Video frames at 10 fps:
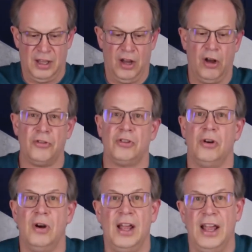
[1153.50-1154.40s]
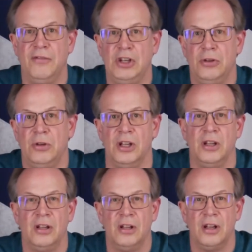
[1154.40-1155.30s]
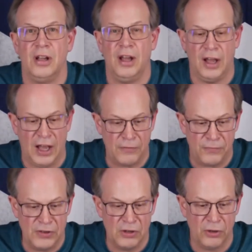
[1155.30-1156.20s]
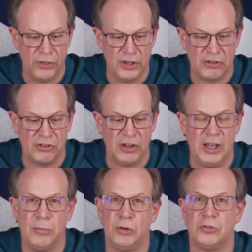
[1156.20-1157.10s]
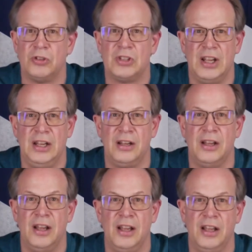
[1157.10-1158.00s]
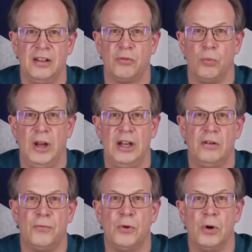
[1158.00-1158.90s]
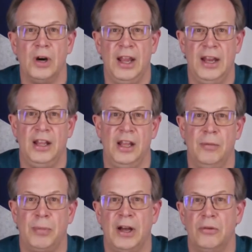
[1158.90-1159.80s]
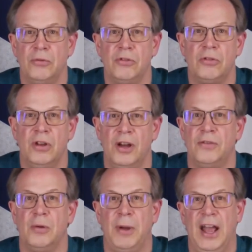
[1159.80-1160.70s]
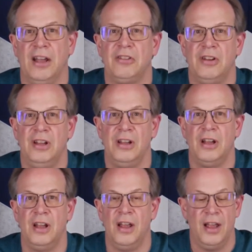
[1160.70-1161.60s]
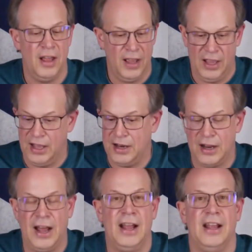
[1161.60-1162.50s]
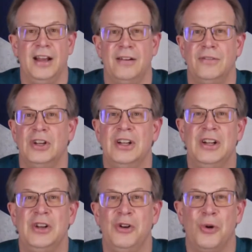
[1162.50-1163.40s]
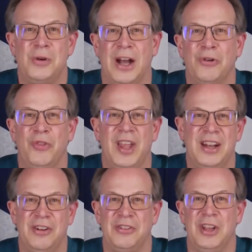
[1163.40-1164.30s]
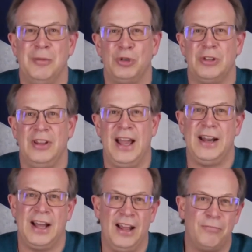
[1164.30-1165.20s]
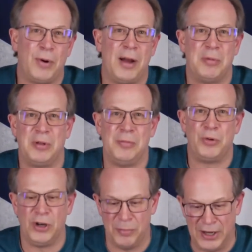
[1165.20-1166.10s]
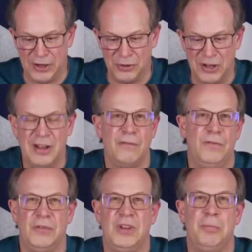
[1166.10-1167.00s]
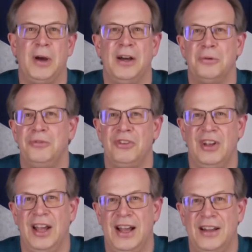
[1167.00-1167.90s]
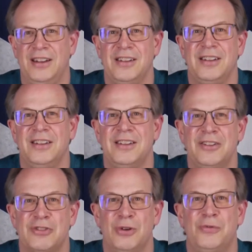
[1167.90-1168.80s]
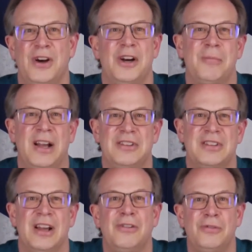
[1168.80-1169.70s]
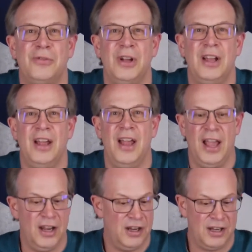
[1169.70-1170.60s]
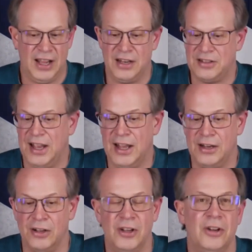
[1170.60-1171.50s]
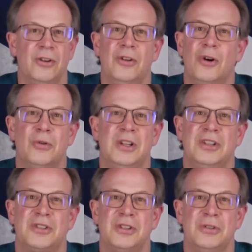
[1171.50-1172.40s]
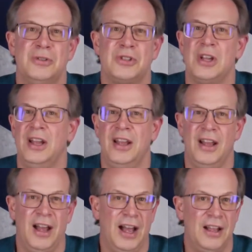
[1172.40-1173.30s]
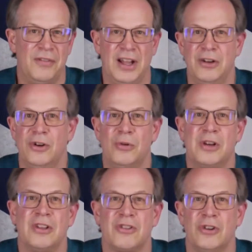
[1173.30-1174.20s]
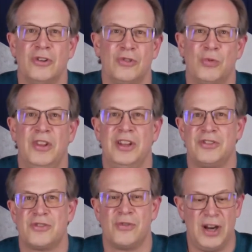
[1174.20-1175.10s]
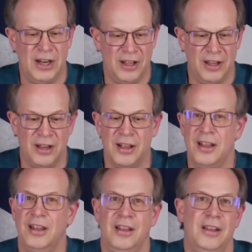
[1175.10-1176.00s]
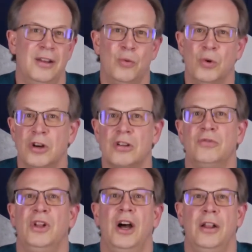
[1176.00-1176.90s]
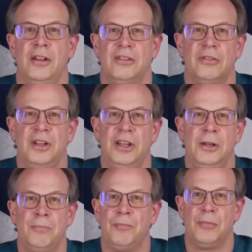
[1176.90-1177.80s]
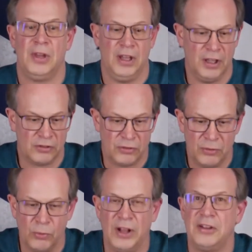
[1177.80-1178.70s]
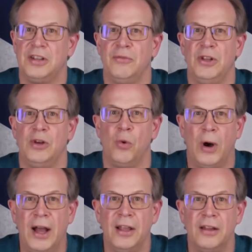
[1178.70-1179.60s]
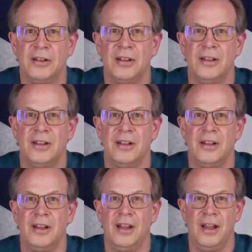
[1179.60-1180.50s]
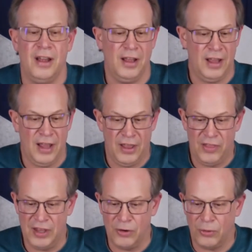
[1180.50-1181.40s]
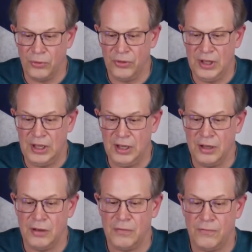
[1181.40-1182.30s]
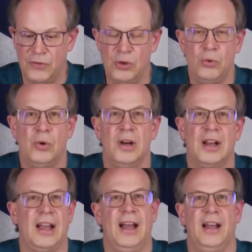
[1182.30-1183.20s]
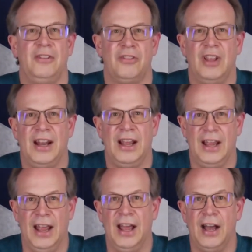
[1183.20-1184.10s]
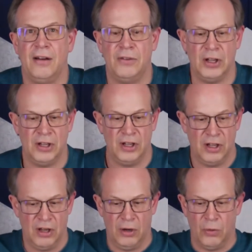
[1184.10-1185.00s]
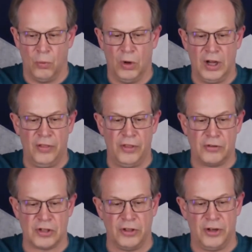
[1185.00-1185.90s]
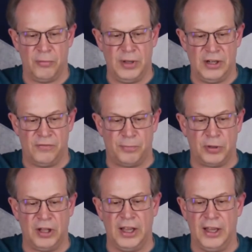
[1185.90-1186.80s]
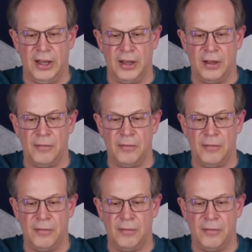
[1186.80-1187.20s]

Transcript: Also, heavy duty. I feel this is able to take, it's rated for 88 pounds of capacity, and I have no doubt that it is able to that. I've probably put about 50 pounds on it so far myself, and it has had no issues. I have had no concerns with it straining. It works flawlessly. It's relatively quiet. The only few cons that I have, one, there's a little bit of play